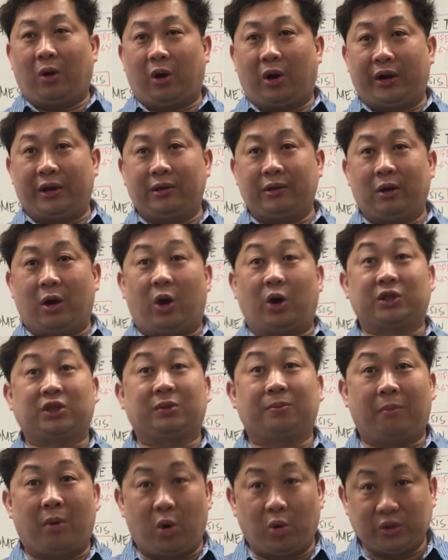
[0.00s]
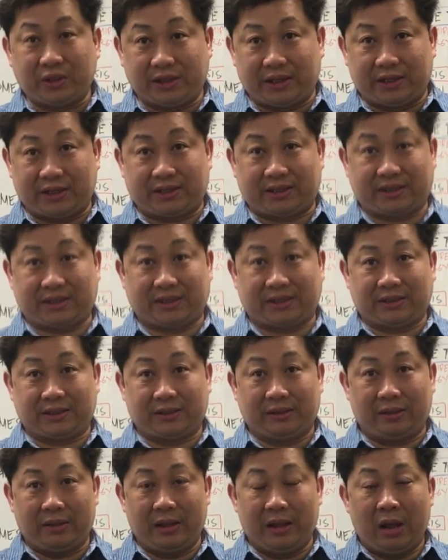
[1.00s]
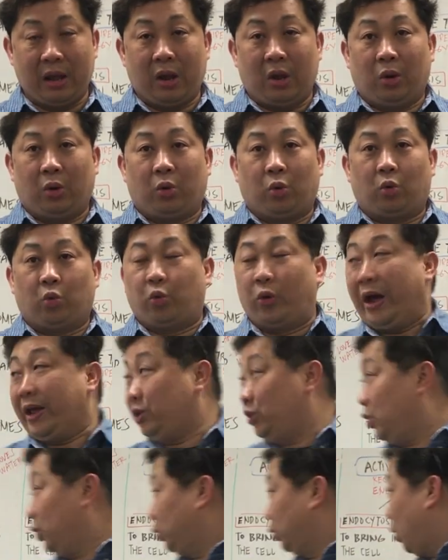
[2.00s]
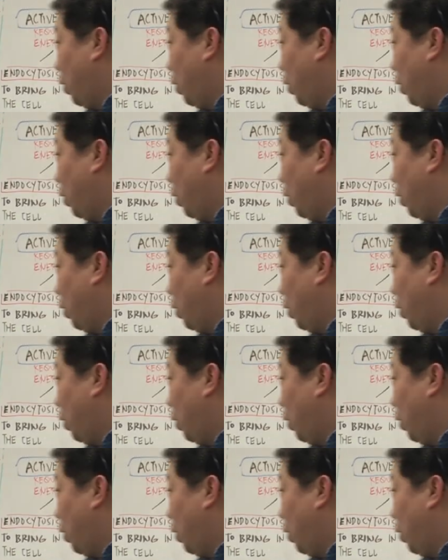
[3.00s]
on osmosis. When you